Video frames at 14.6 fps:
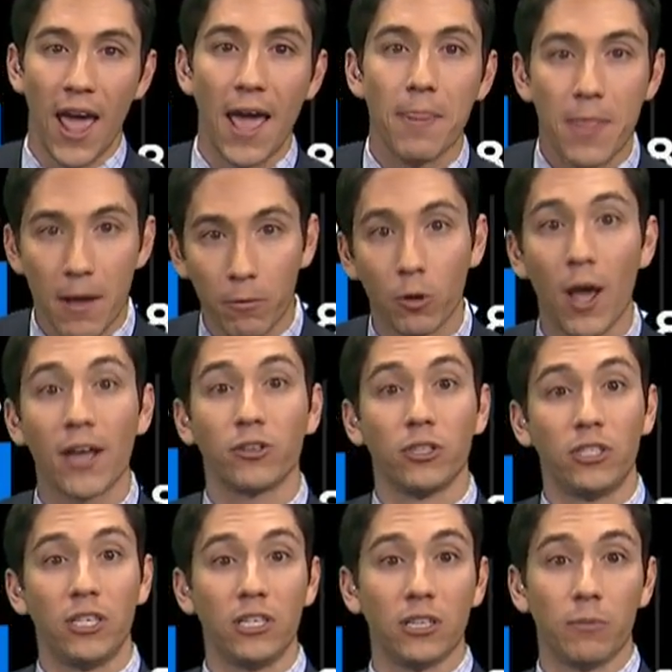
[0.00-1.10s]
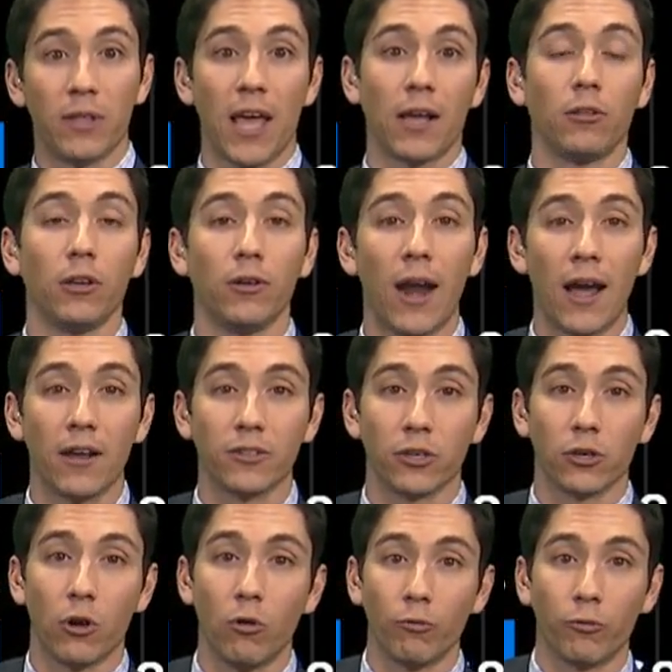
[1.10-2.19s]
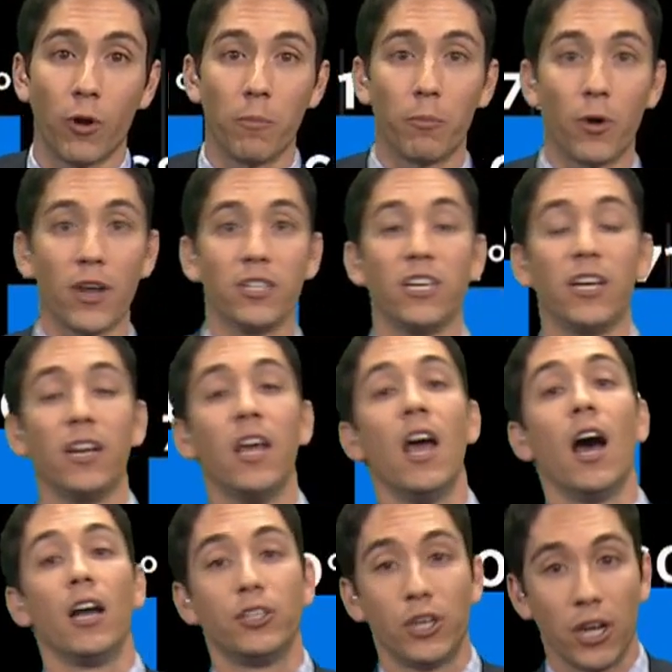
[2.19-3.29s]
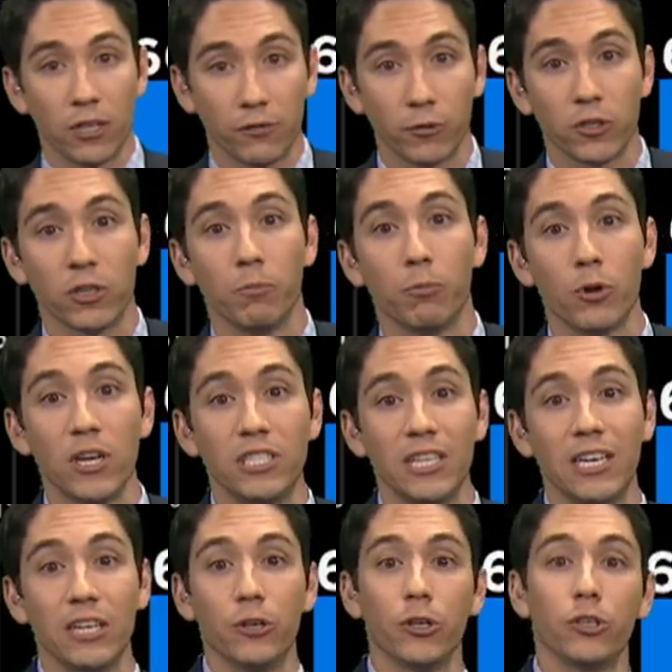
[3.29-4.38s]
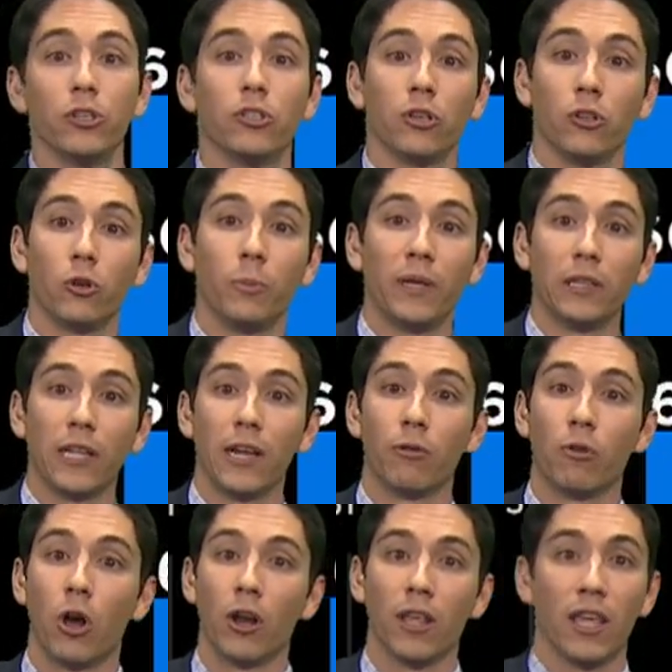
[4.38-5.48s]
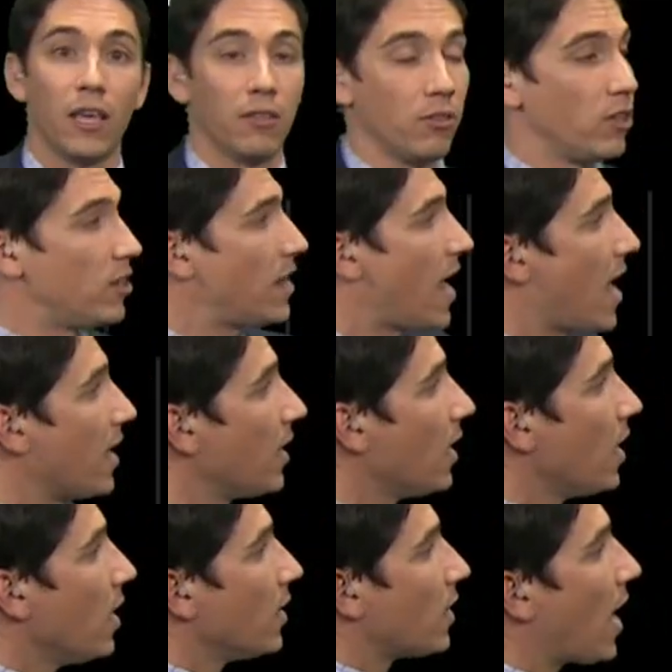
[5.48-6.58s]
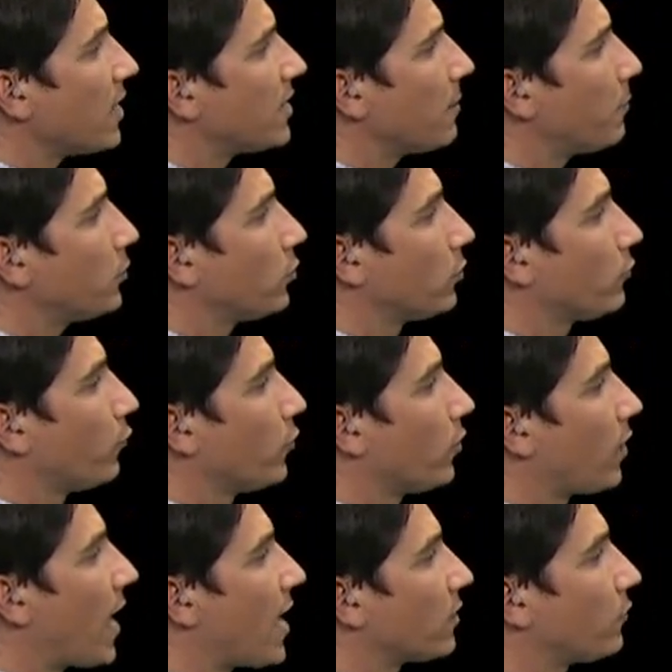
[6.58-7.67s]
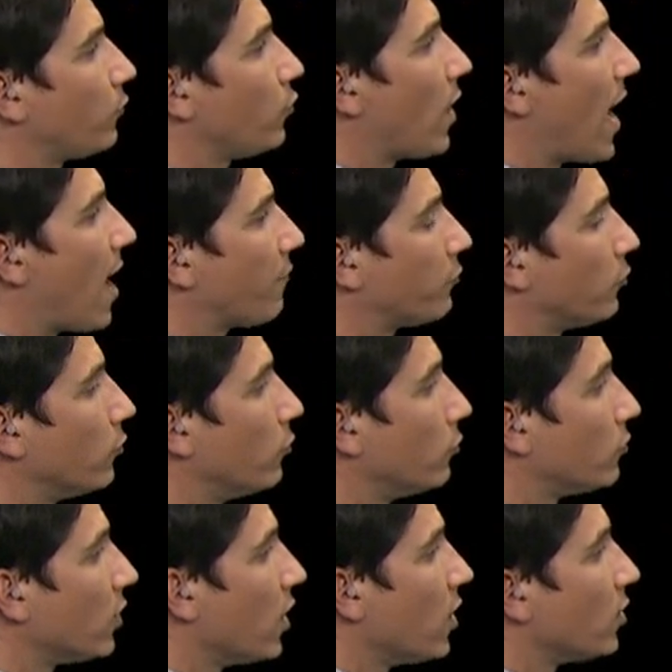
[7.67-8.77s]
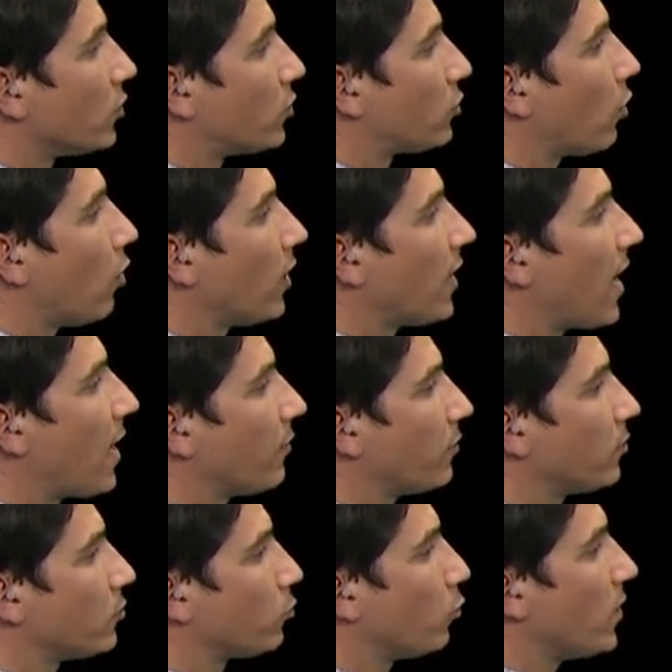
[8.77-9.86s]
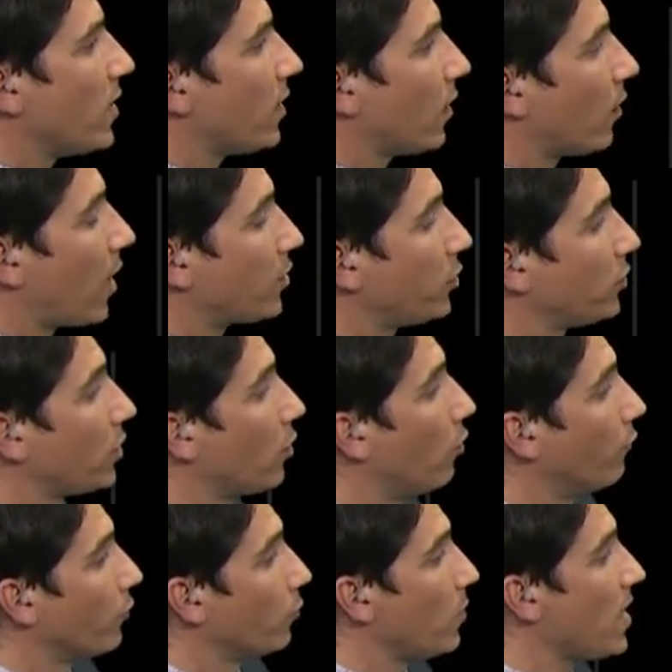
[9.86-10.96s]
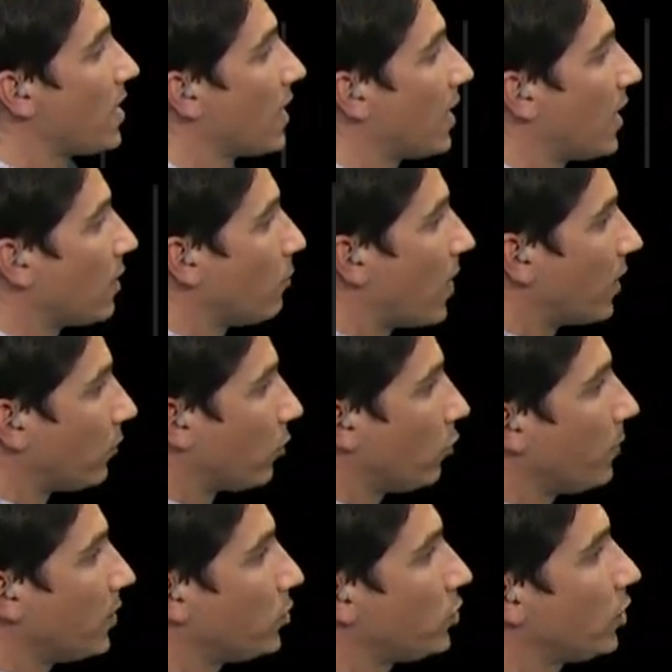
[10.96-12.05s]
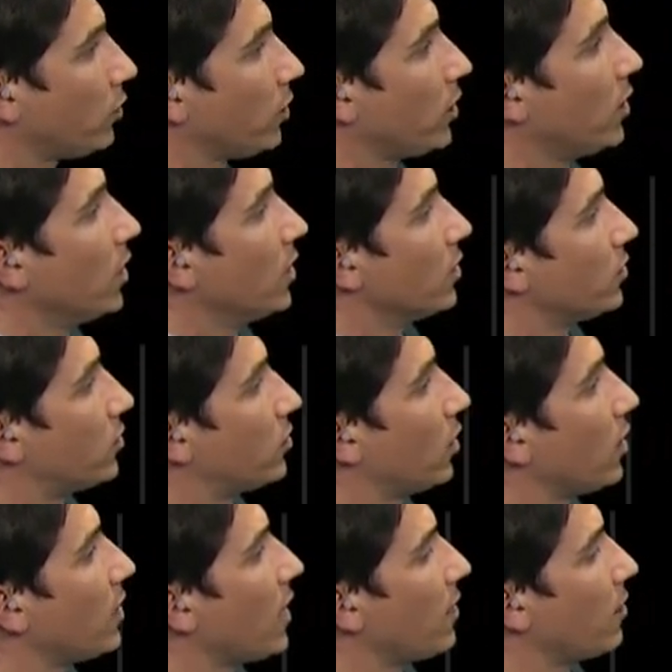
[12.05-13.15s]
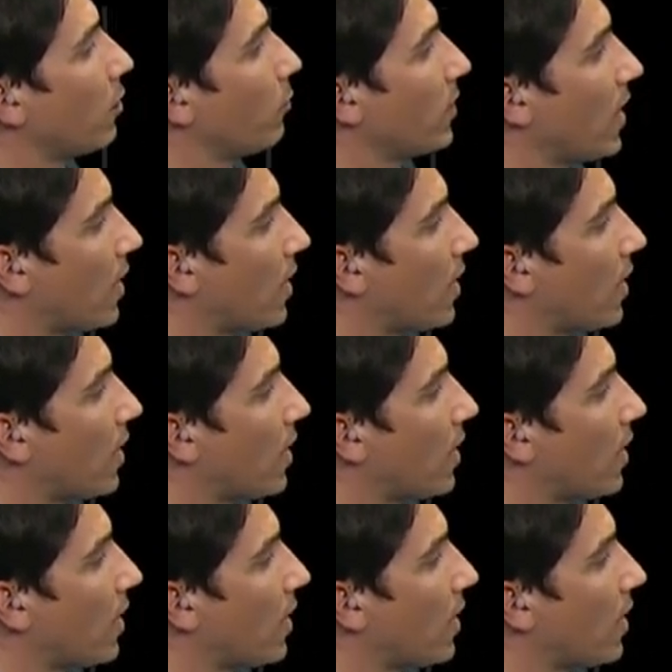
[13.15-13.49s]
And then we'll actually see some of that clear out as our cold front brings in a chance for some breezy conditions a little bit later on in the day. High temperatures for the last few afternoons started out this week, or I should say over the weekend anyway, a little bit chilly. Sunday, though, we